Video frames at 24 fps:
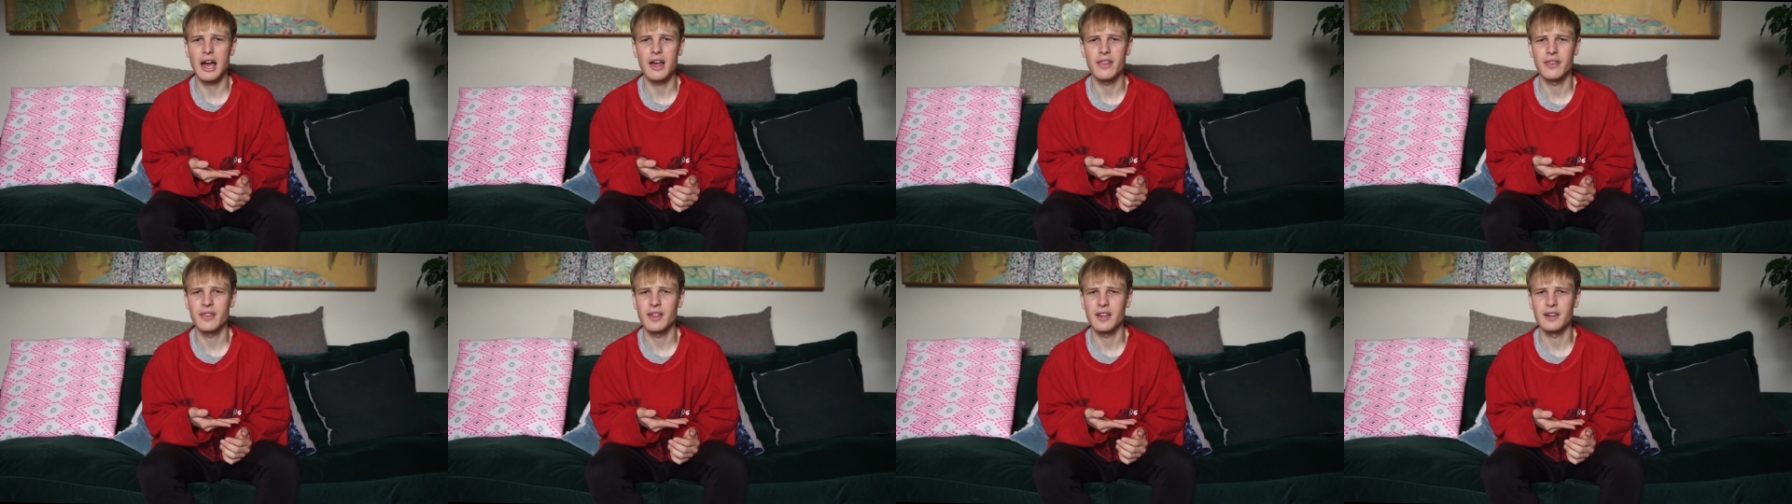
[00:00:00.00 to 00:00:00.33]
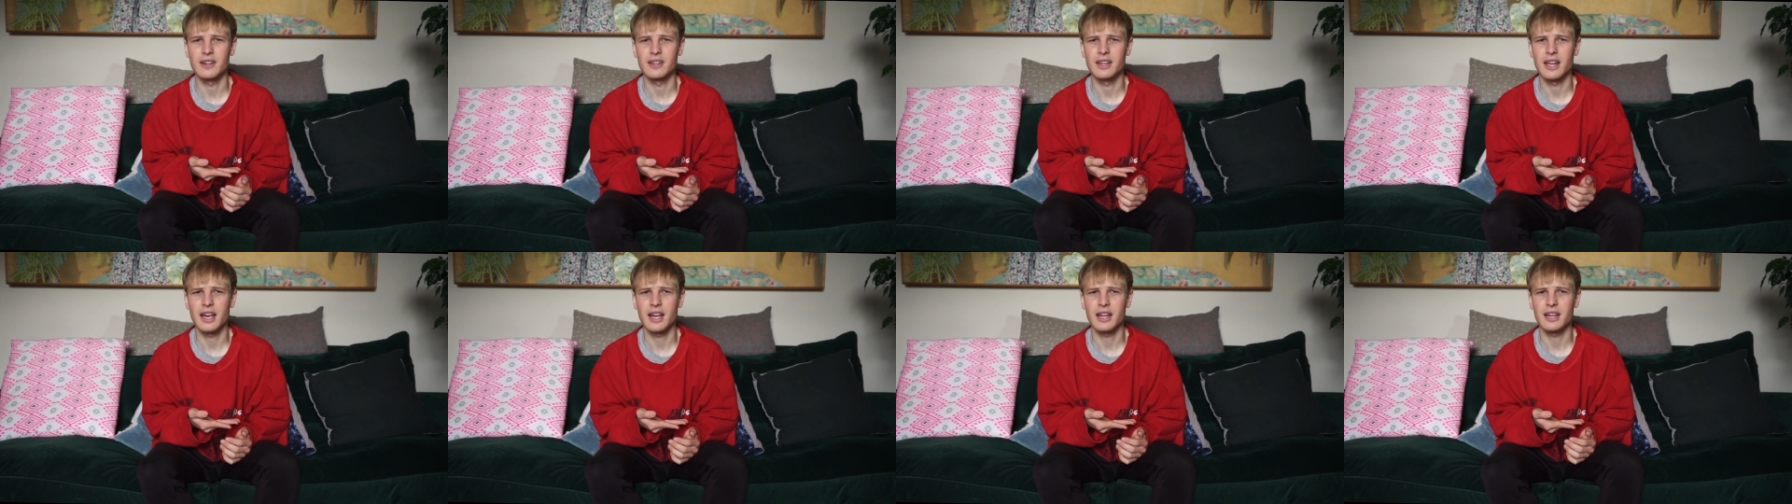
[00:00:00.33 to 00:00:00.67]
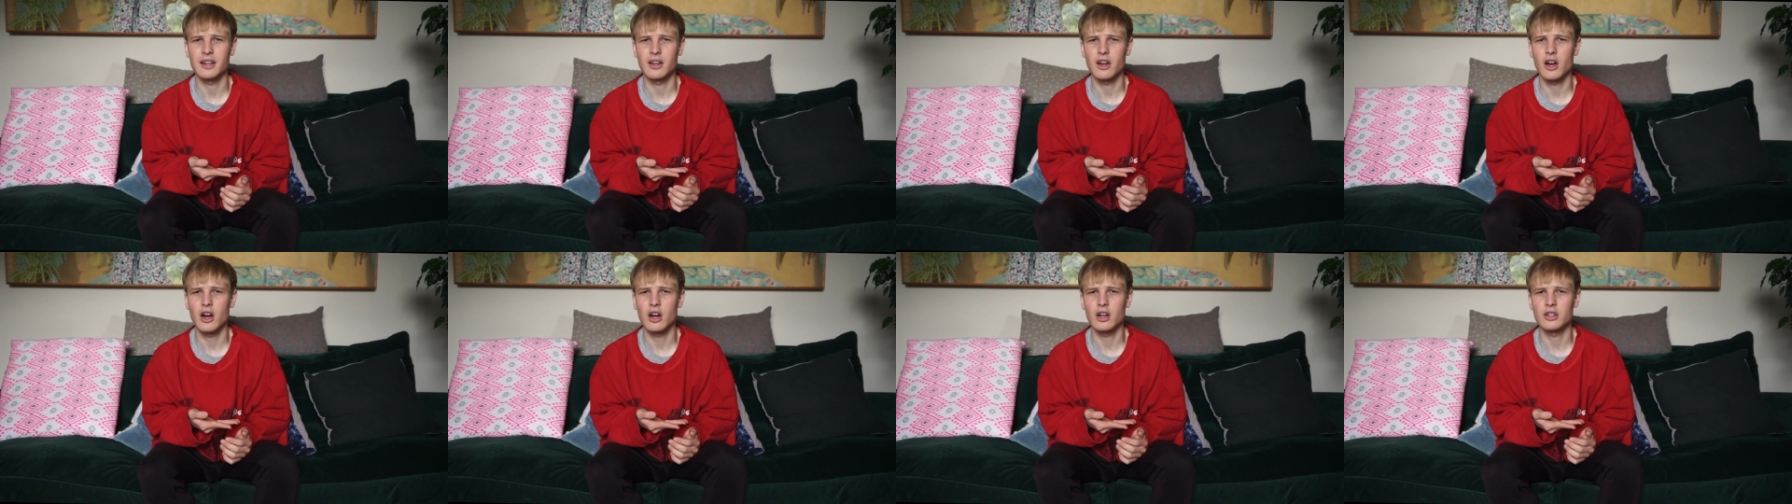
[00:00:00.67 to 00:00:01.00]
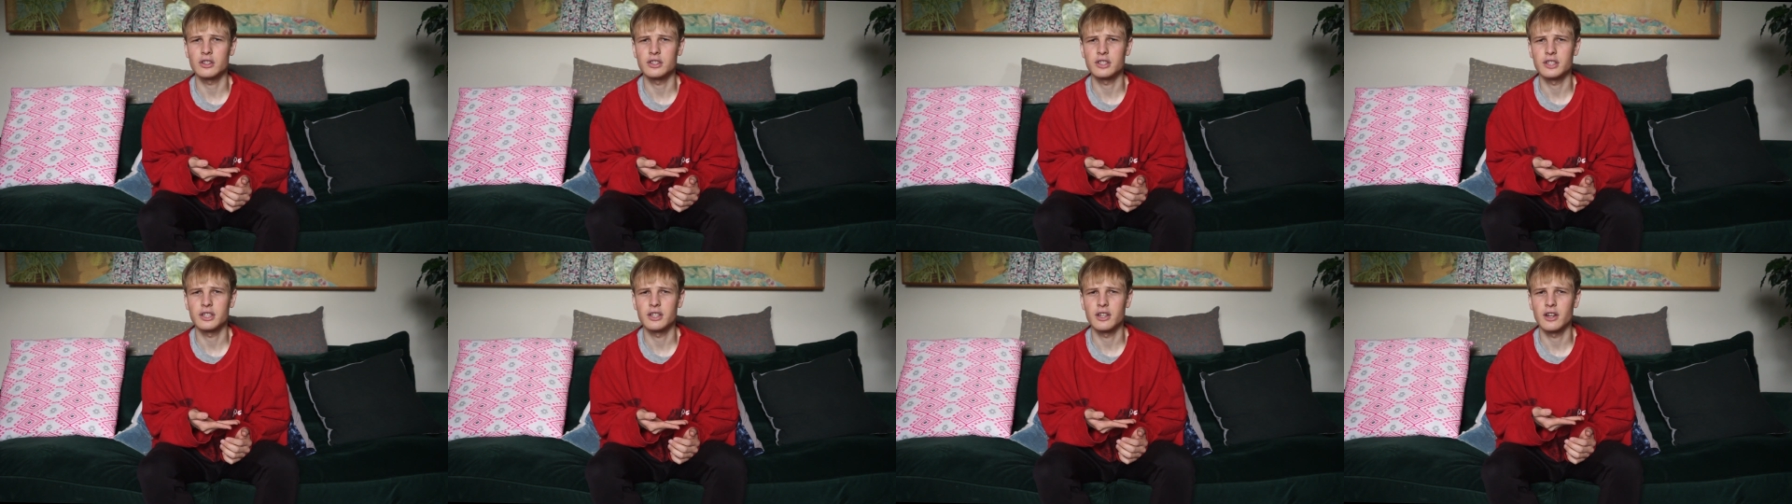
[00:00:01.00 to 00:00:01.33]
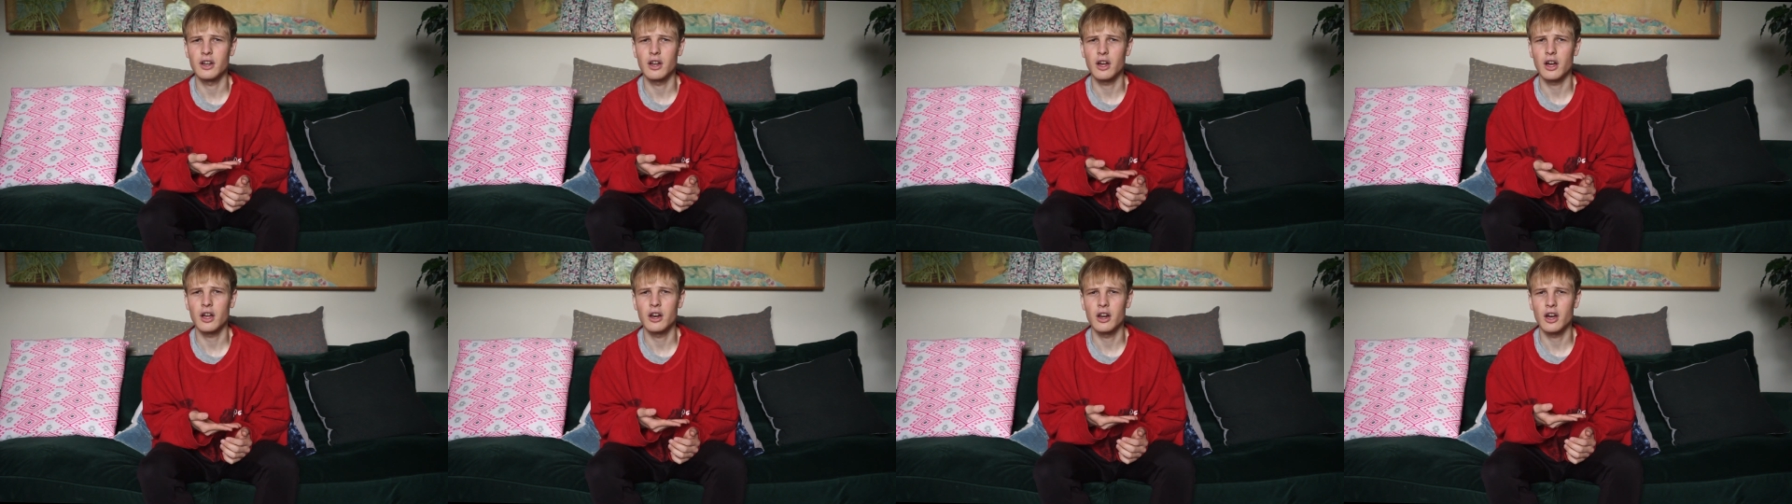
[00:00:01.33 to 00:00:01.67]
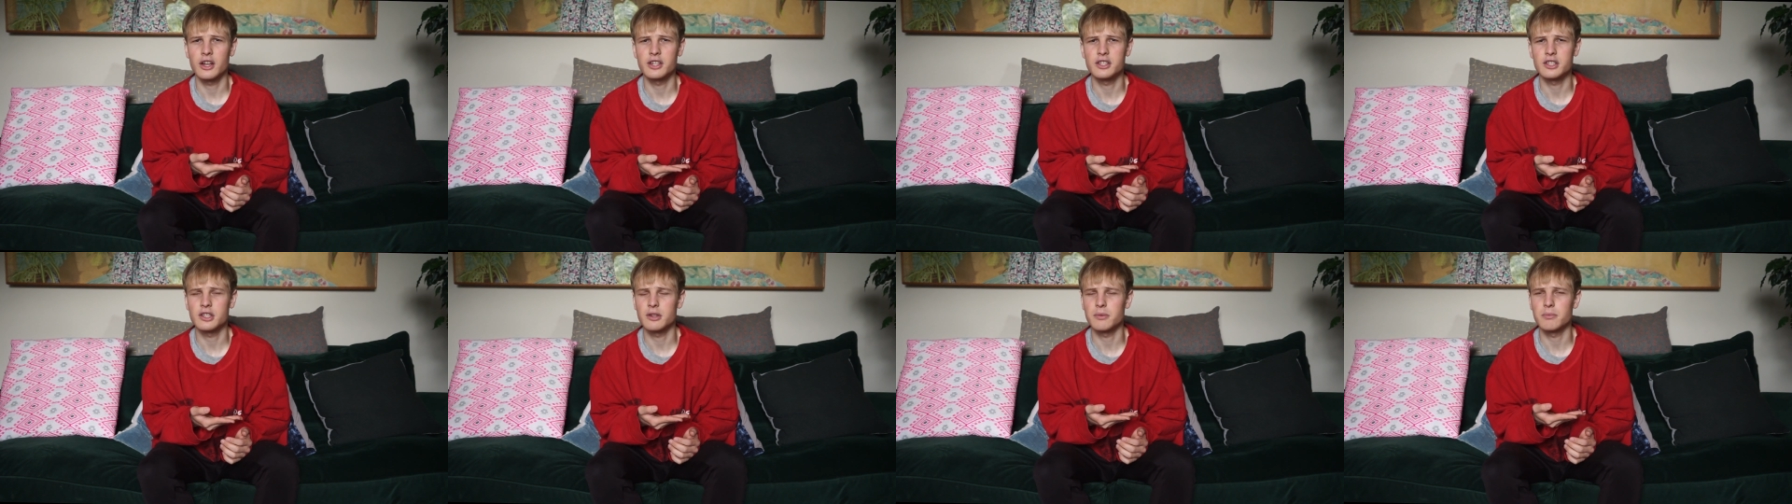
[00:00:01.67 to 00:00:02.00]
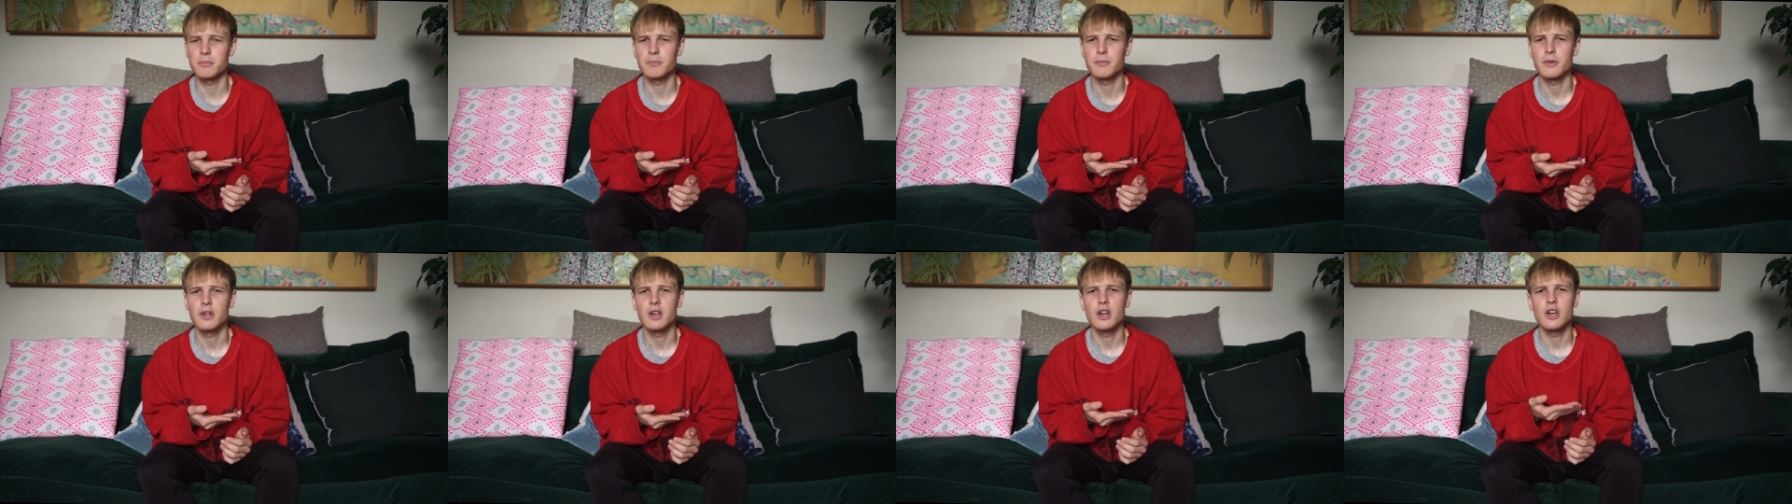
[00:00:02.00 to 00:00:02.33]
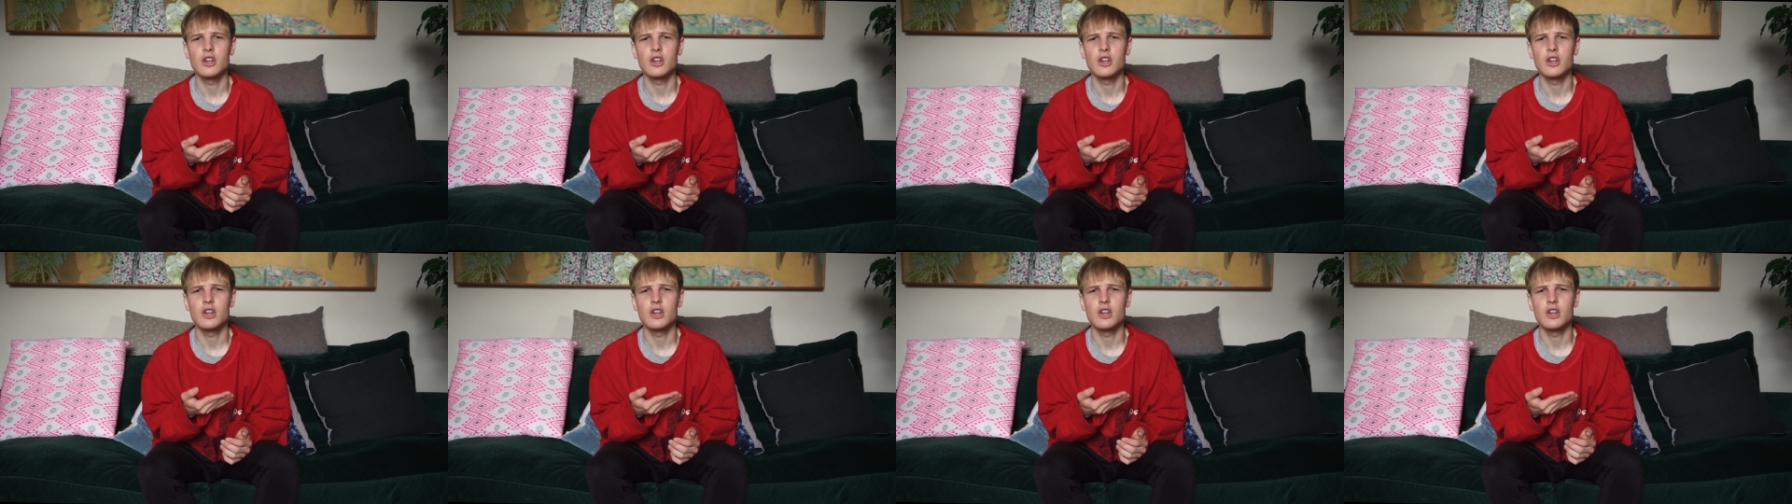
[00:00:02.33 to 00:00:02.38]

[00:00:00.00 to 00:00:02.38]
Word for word: and then getting carted an item.